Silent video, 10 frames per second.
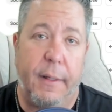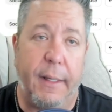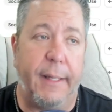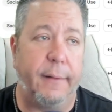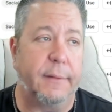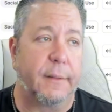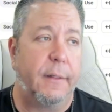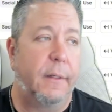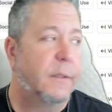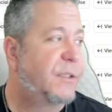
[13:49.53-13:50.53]
And
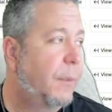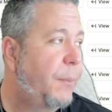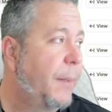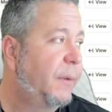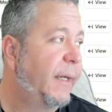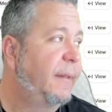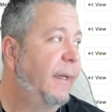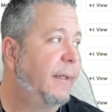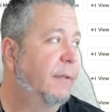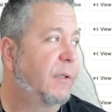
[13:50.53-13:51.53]
some people like
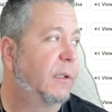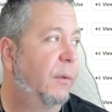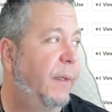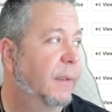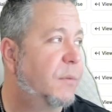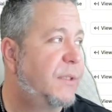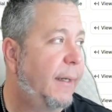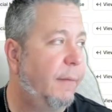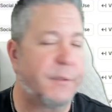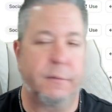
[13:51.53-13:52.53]
the idea of cloning
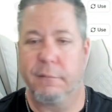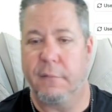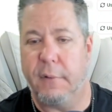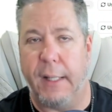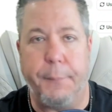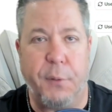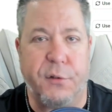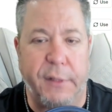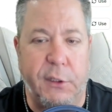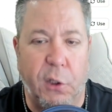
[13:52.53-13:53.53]
themselves. I
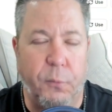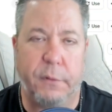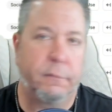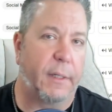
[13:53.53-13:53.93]
personally don't.